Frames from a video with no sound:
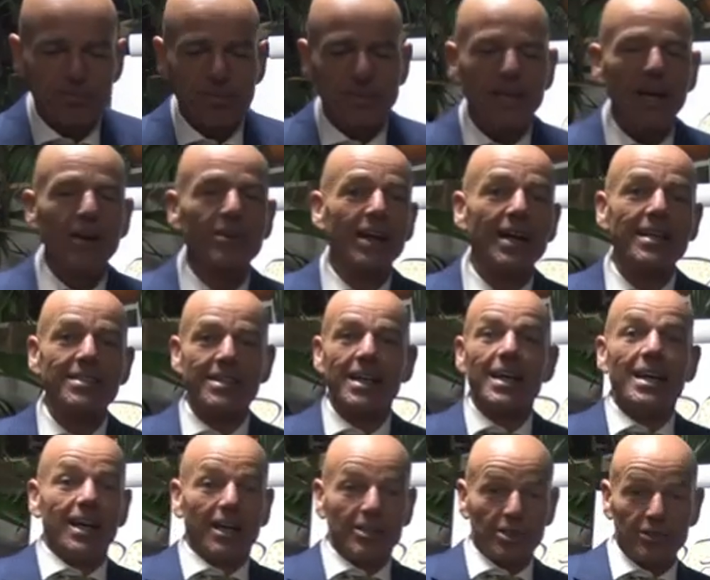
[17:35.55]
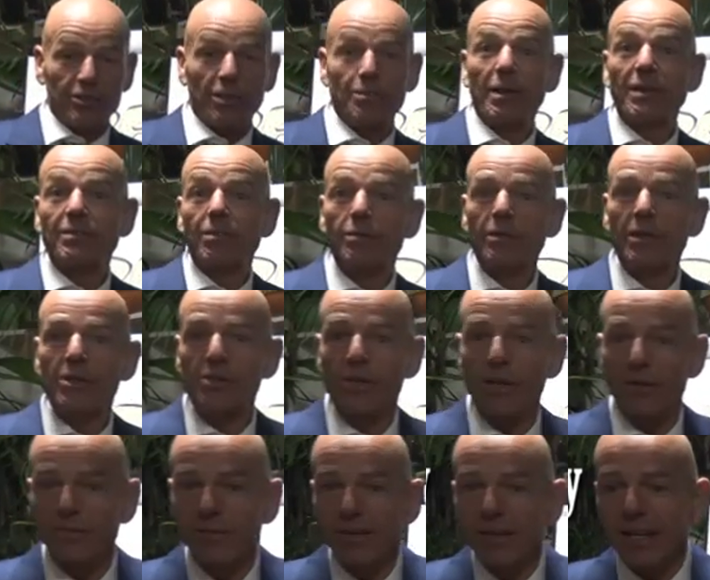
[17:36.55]
Now guys, I just got back from the
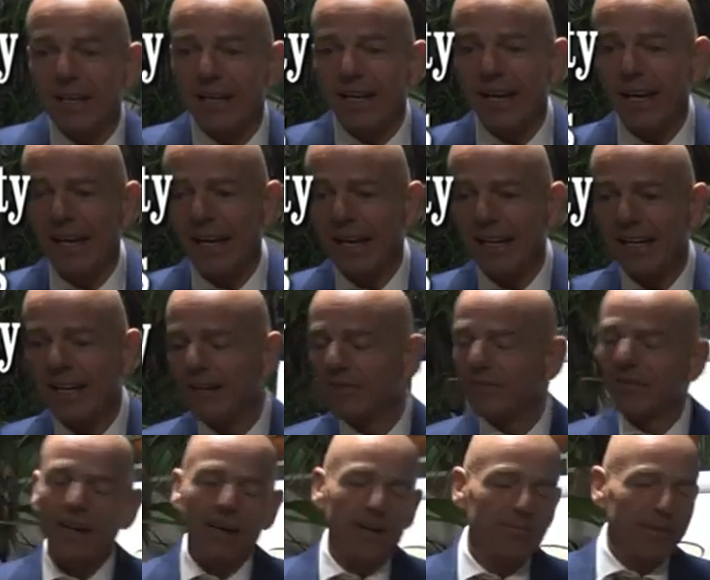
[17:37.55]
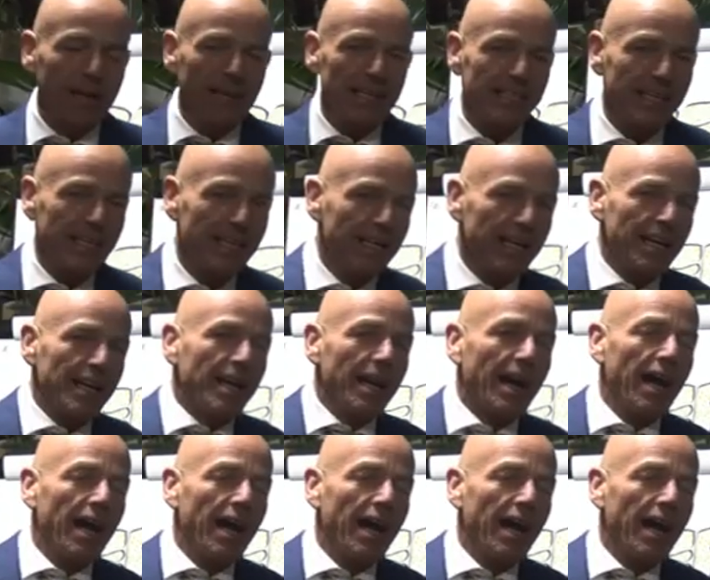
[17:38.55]
gym and I feel amazing.